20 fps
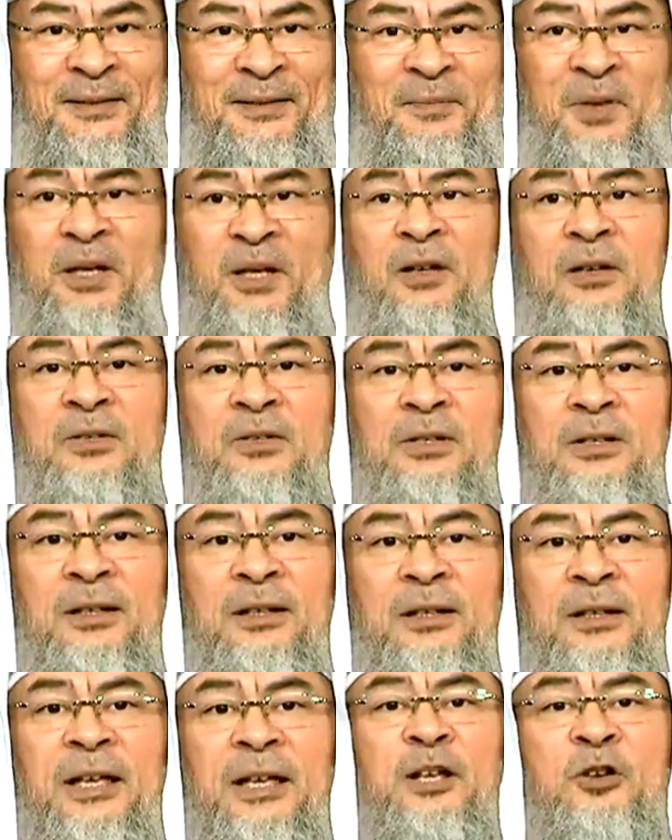because
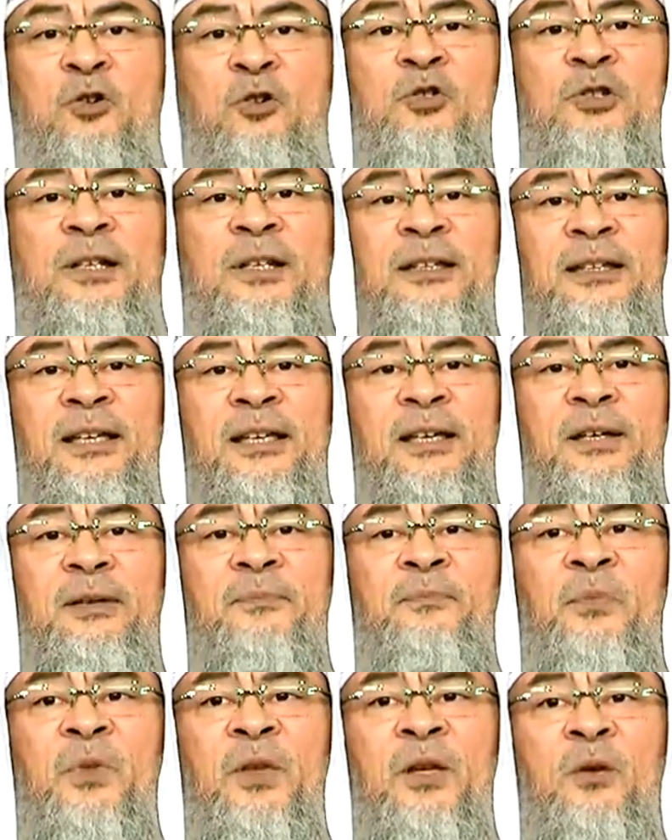he knows that he
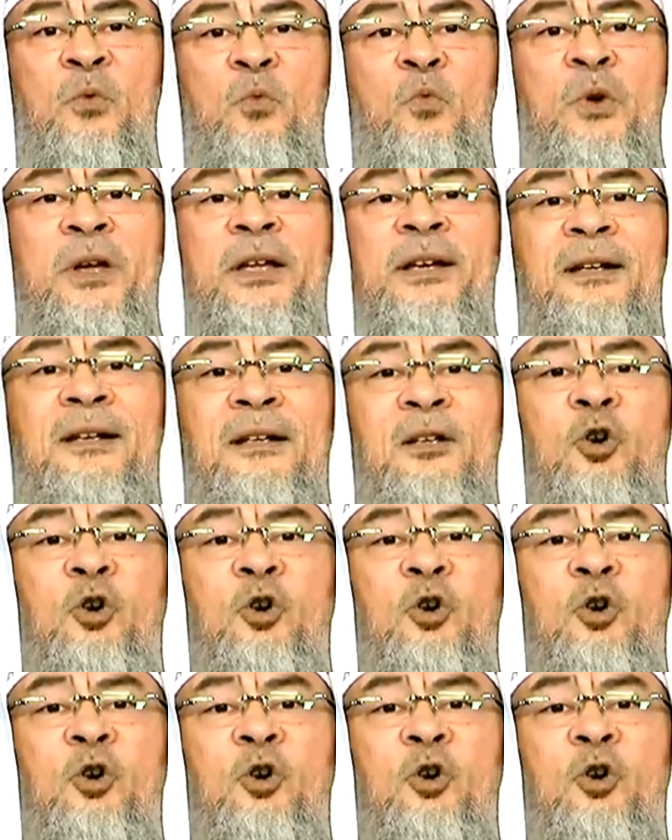will